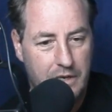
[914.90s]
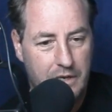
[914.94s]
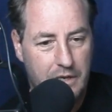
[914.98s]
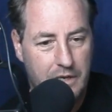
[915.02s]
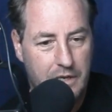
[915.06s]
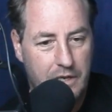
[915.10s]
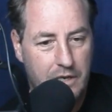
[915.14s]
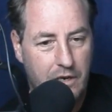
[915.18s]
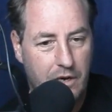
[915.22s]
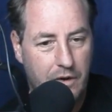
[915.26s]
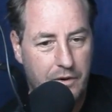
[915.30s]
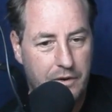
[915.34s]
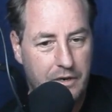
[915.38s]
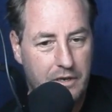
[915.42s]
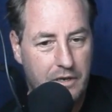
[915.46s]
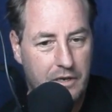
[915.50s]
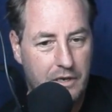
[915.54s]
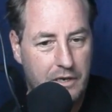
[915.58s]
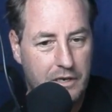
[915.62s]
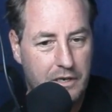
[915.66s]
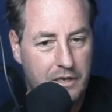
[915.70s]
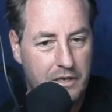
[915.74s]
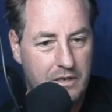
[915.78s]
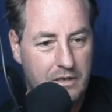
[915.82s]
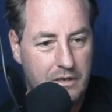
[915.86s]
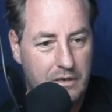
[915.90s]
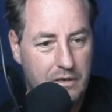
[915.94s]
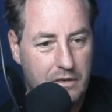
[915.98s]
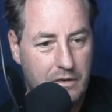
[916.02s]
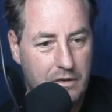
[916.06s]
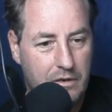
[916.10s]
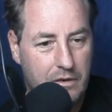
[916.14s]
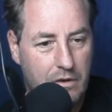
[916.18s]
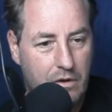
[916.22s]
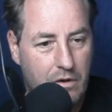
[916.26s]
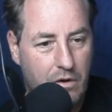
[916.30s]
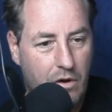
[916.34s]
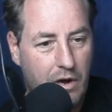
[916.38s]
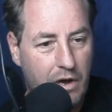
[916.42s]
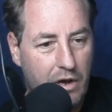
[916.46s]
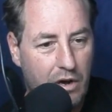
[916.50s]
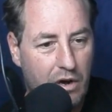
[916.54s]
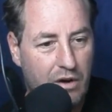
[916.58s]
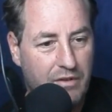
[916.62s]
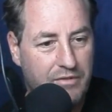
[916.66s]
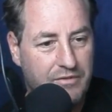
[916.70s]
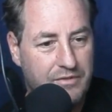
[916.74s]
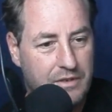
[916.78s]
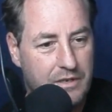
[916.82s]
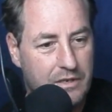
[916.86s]
and I quite
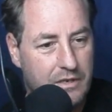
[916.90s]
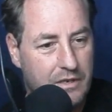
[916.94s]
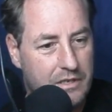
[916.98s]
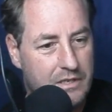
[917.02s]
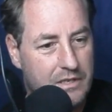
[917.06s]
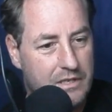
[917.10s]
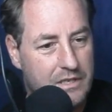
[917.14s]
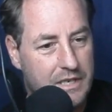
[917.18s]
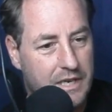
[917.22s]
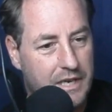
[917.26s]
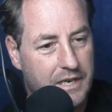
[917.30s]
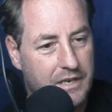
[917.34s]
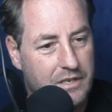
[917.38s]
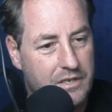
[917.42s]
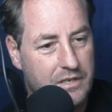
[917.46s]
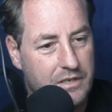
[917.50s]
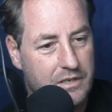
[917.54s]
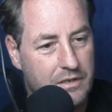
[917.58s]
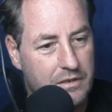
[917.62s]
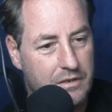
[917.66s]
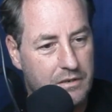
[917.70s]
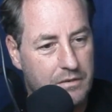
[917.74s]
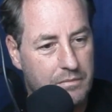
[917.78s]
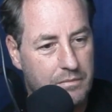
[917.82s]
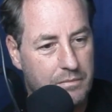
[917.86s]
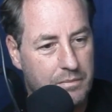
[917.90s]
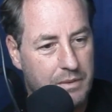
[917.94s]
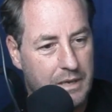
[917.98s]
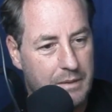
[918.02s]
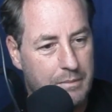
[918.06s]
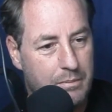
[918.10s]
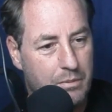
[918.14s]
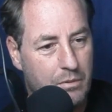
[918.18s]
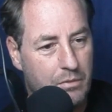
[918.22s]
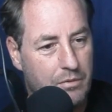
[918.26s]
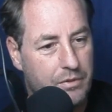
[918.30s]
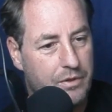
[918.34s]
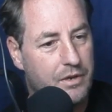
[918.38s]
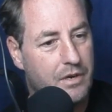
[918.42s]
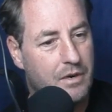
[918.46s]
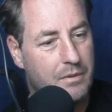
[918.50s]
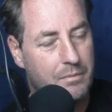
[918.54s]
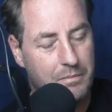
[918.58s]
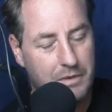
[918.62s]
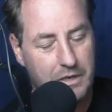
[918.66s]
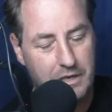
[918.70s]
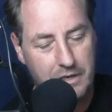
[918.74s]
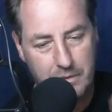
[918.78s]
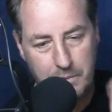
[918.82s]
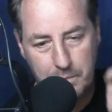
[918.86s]
often I say to people that I
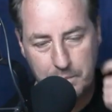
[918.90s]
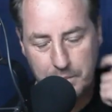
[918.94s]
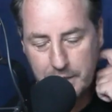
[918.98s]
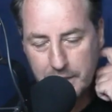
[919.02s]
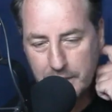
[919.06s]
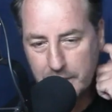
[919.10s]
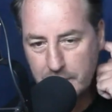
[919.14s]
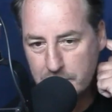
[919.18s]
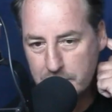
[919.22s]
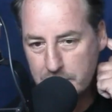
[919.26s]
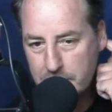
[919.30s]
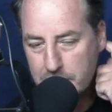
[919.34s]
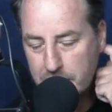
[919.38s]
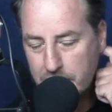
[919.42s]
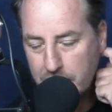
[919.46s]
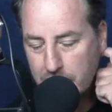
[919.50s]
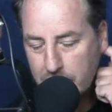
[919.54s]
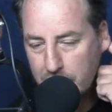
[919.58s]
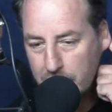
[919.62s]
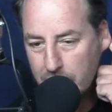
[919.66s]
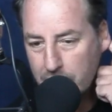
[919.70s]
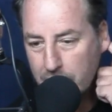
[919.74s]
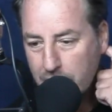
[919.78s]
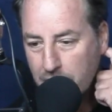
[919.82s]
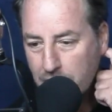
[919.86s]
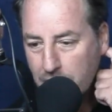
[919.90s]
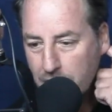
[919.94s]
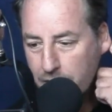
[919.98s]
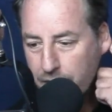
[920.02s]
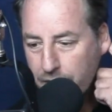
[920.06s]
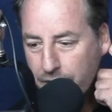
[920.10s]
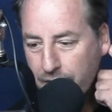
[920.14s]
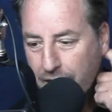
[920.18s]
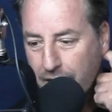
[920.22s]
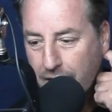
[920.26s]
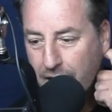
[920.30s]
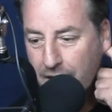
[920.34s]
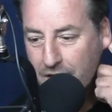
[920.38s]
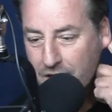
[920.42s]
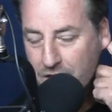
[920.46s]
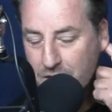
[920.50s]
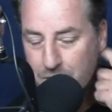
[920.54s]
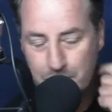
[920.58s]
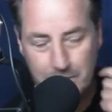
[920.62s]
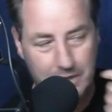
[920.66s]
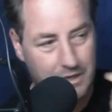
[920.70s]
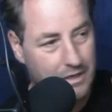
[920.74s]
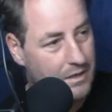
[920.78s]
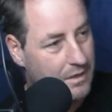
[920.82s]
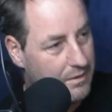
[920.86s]
meet in Pakistan, they ask
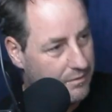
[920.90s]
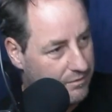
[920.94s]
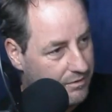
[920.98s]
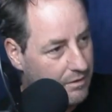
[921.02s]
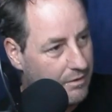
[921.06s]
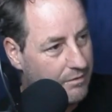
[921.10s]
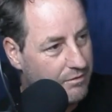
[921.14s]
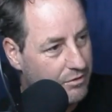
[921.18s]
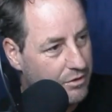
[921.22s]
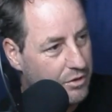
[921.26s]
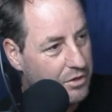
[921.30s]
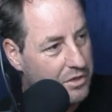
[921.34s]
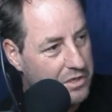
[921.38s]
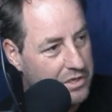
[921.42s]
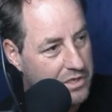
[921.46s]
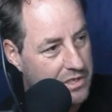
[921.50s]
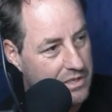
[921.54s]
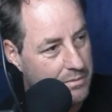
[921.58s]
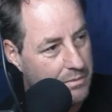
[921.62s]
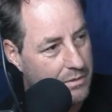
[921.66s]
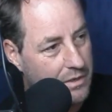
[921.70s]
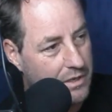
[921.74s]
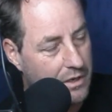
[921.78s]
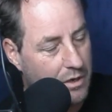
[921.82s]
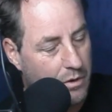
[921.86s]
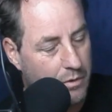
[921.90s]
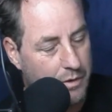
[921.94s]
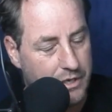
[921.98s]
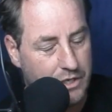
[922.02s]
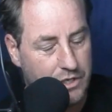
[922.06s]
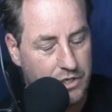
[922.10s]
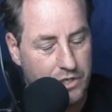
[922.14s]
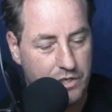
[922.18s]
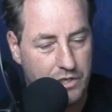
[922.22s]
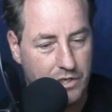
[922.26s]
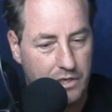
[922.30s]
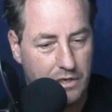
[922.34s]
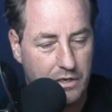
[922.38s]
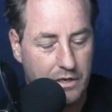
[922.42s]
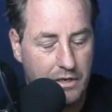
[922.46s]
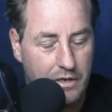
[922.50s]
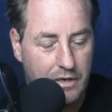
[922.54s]
me a very similar question.